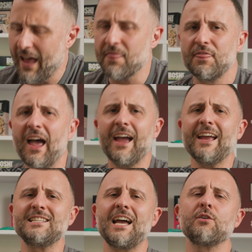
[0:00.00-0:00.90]
And that
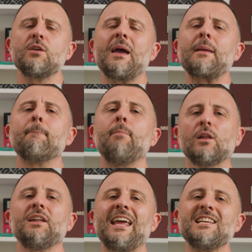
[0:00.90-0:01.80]
is how you make
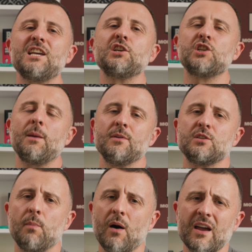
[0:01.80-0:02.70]
Bolognese Shepherd's
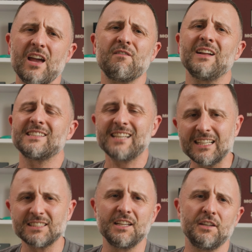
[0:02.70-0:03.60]
Pie, a
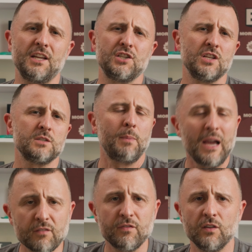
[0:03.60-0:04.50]
fantastic dish that's
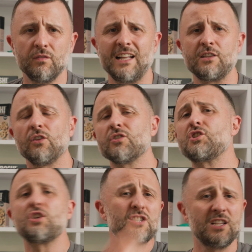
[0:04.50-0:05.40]
packed full of lentils,
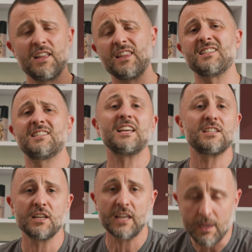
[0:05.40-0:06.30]
just like the 6
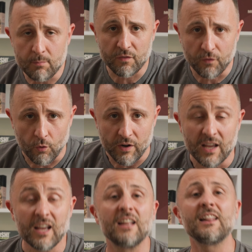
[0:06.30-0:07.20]
that came before it.
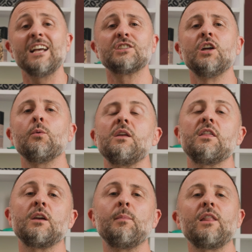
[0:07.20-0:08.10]
Let us know what you
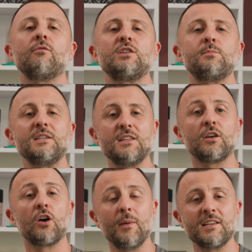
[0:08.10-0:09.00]
think about the recipes in the
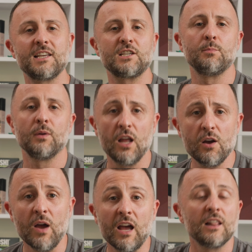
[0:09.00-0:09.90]
comment section below.
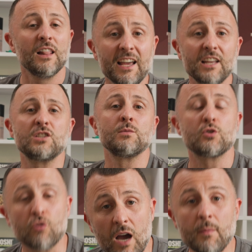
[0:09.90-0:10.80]
Like and
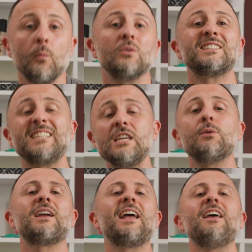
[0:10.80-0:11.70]
subscribe, and we'll see you
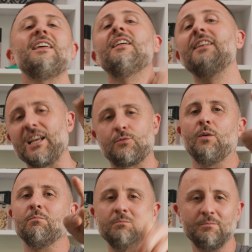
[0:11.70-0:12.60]
again in the next one.